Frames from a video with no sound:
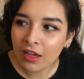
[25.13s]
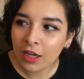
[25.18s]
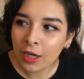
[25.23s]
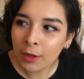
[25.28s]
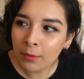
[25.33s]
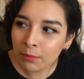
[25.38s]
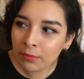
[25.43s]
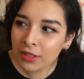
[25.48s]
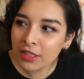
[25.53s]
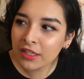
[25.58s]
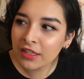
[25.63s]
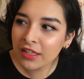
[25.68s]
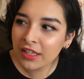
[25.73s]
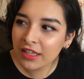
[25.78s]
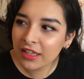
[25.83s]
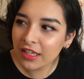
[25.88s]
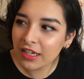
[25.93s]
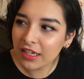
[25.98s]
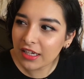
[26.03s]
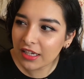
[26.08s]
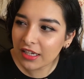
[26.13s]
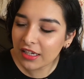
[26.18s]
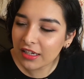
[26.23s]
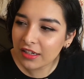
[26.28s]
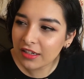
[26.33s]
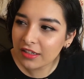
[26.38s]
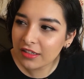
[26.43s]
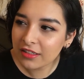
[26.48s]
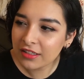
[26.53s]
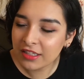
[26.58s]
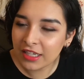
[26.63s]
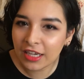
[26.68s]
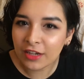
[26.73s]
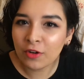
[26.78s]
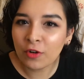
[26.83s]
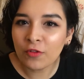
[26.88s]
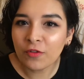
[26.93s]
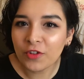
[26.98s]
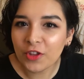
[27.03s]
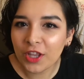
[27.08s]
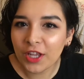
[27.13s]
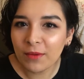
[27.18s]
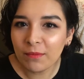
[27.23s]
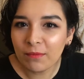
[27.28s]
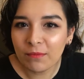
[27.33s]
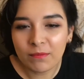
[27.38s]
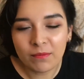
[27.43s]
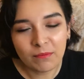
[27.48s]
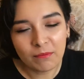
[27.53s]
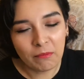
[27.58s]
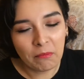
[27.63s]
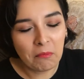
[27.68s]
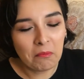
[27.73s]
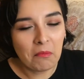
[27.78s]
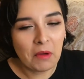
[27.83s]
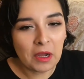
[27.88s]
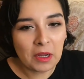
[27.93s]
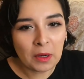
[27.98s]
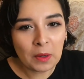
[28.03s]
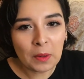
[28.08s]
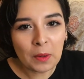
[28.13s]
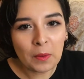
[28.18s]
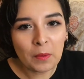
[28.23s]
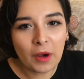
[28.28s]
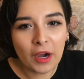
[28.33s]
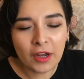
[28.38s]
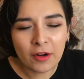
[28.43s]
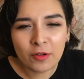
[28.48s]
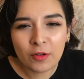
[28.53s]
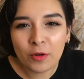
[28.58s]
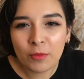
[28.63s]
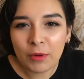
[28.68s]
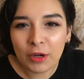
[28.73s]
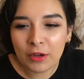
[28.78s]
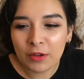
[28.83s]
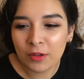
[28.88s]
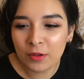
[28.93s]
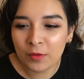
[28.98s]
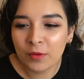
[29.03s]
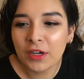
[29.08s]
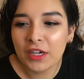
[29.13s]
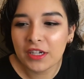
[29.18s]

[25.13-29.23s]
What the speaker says: completely like dead over them. I don't know about you